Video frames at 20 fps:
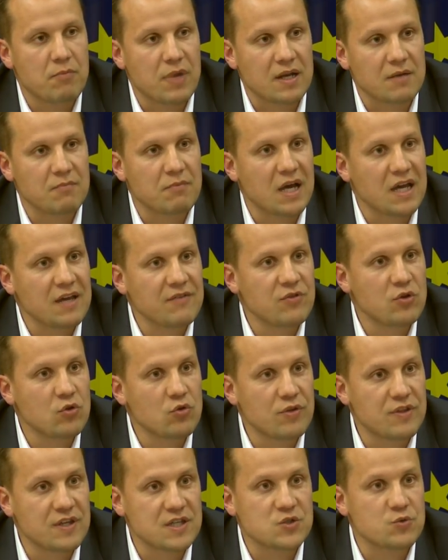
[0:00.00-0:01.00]
But in my
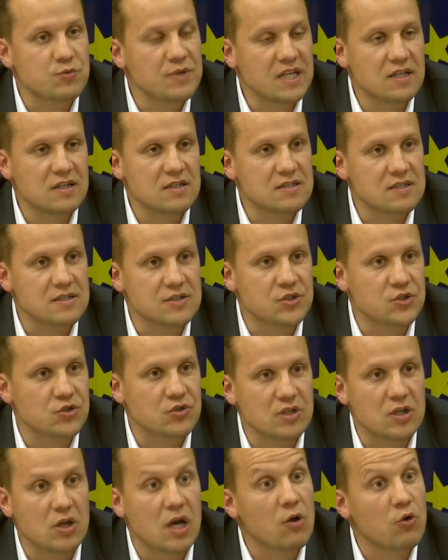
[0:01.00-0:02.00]
view, these weaknesses
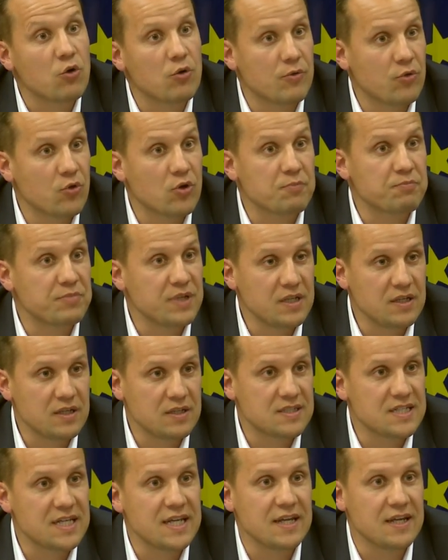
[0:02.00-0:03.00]
should now not
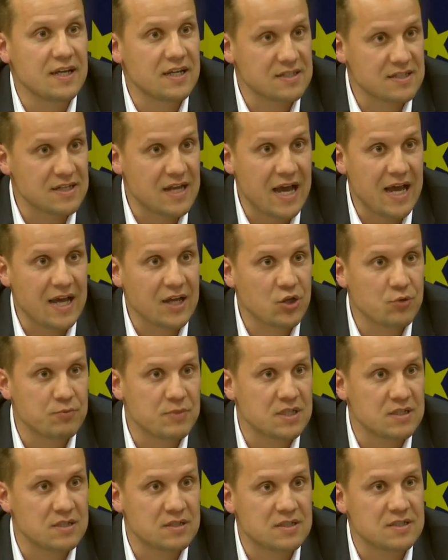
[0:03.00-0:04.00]
be taken as an
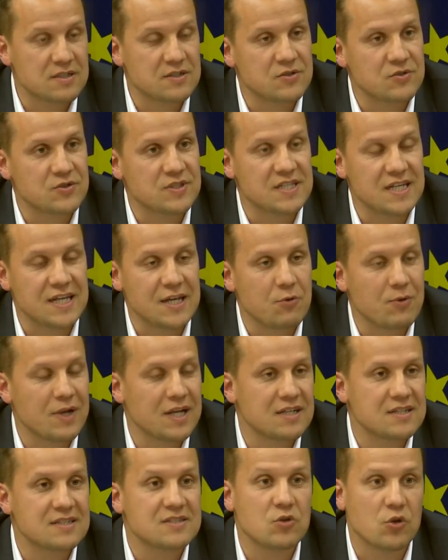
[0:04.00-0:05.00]
argument to say,
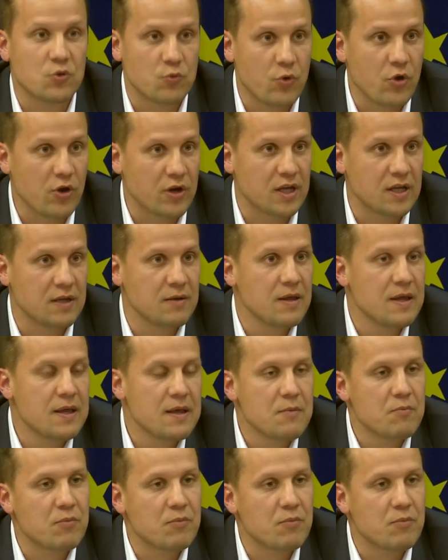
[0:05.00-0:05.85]
well, it's not working,